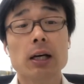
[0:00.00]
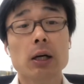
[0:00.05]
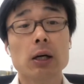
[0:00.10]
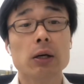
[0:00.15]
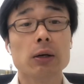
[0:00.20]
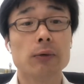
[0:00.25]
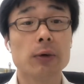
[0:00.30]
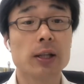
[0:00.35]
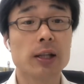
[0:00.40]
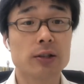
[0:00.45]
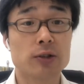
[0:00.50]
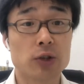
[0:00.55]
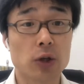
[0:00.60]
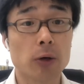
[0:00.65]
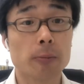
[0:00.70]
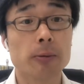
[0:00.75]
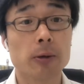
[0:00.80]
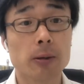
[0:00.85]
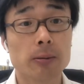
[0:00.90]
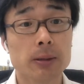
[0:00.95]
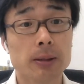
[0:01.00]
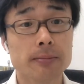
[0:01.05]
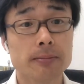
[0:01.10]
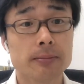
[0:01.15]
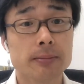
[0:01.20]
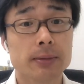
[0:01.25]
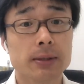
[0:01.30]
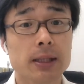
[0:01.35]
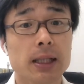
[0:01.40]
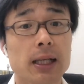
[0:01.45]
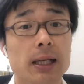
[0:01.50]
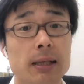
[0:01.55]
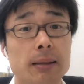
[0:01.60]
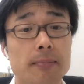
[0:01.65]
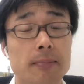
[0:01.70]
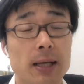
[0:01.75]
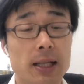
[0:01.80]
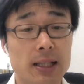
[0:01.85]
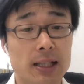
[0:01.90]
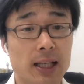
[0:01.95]
with the jaw problem, in
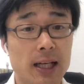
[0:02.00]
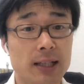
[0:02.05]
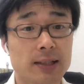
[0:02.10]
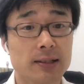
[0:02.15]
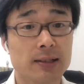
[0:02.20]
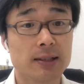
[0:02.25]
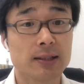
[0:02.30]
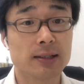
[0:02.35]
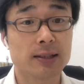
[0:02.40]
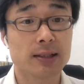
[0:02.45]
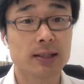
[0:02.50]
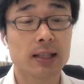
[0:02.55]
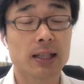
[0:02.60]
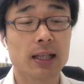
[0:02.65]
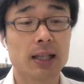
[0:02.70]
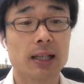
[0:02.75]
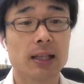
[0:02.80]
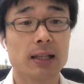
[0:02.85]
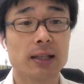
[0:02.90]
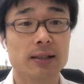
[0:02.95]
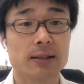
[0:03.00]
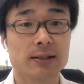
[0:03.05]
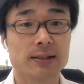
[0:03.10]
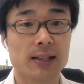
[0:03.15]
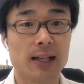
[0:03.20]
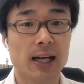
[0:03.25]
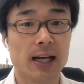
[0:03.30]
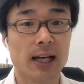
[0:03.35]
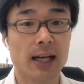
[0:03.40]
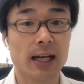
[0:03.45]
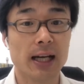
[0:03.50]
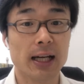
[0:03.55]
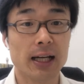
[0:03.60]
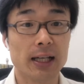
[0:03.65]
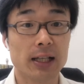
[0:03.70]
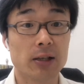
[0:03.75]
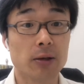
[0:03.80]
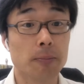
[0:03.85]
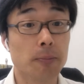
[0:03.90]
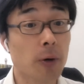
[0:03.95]
many cases, there is a
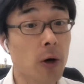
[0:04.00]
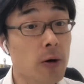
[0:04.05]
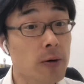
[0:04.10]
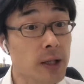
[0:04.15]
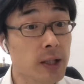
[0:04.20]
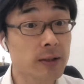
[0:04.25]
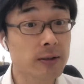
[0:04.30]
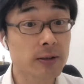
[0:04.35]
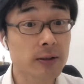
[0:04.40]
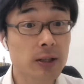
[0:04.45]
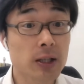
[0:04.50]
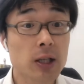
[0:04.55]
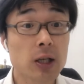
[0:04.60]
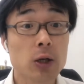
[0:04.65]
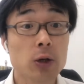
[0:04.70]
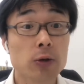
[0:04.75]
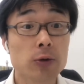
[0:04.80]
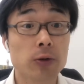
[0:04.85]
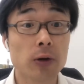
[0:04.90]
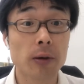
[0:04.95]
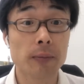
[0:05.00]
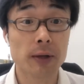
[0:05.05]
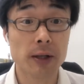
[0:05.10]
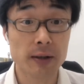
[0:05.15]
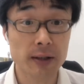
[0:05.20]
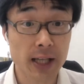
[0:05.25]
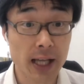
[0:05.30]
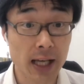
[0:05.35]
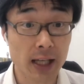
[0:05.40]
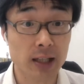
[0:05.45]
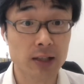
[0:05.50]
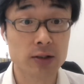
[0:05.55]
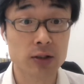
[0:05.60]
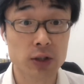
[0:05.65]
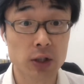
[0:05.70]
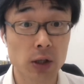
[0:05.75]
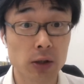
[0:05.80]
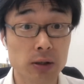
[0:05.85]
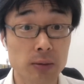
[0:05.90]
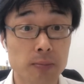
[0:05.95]
component from the neck and
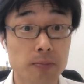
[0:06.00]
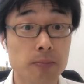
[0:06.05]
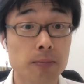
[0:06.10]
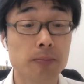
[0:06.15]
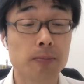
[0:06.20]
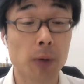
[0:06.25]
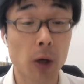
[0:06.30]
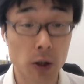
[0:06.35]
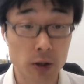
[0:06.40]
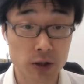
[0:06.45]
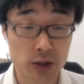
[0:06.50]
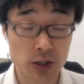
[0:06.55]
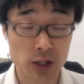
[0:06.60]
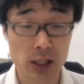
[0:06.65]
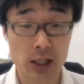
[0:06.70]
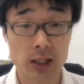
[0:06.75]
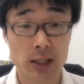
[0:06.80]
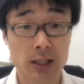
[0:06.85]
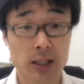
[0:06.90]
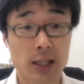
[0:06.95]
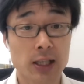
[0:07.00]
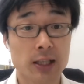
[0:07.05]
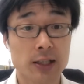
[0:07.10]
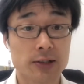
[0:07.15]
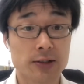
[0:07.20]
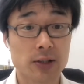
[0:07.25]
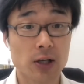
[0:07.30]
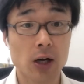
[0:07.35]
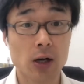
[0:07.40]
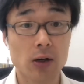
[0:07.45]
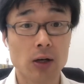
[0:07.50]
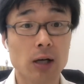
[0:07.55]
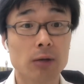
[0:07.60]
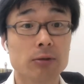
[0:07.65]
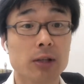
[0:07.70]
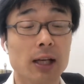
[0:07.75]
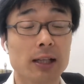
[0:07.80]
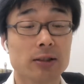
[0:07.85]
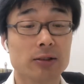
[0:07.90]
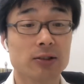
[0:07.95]
shoulder posture. So I'd
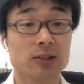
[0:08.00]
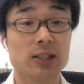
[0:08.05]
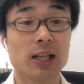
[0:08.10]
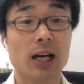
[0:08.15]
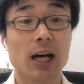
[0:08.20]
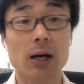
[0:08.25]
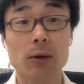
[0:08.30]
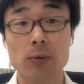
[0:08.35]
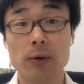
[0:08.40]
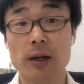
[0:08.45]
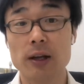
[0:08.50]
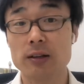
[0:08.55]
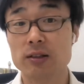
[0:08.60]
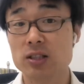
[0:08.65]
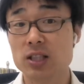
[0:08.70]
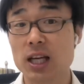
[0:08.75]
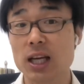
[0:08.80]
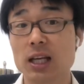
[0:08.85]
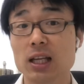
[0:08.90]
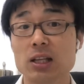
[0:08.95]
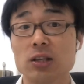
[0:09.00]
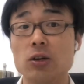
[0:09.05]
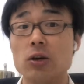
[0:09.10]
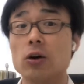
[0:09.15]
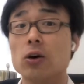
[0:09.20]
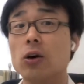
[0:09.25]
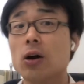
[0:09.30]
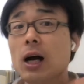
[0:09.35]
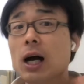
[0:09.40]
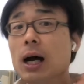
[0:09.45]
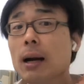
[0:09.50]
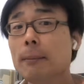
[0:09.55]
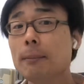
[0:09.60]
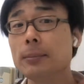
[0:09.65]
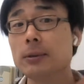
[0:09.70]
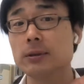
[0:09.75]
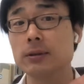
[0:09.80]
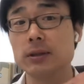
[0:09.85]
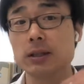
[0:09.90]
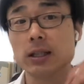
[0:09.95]
like to start with checking your hump,
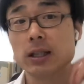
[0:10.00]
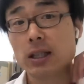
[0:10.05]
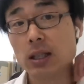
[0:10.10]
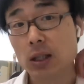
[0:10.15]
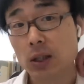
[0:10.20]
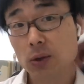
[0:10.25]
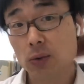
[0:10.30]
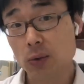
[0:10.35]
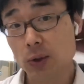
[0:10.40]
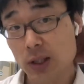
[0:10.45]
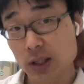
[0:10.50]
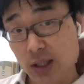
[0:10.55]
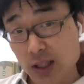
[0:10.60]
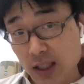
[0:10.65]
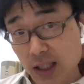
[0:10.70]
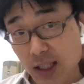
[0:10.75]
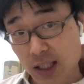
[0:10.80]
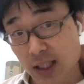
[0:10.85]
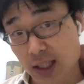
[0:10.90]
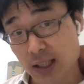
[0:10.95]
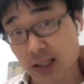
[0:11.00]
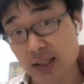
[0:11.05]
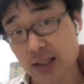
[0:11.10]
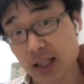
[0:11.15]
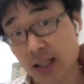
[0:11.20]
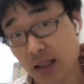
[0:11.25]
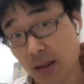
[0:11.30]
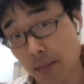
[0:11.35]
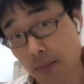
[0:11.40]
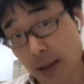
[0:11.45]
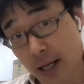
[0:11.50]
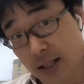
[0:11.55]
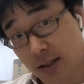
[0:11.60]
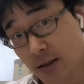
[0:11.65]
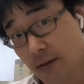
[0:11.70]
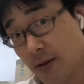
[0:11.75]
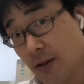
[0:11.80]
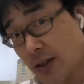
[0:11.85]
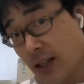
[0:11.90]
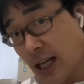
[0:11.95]
which is at the base of
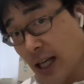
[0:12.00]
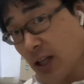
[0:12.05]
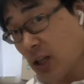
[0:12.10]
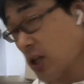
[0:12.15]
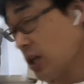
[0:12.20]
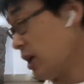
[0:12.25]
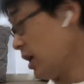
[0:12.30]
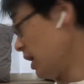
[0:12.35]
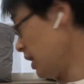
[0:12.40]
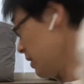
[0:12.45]
your neck here.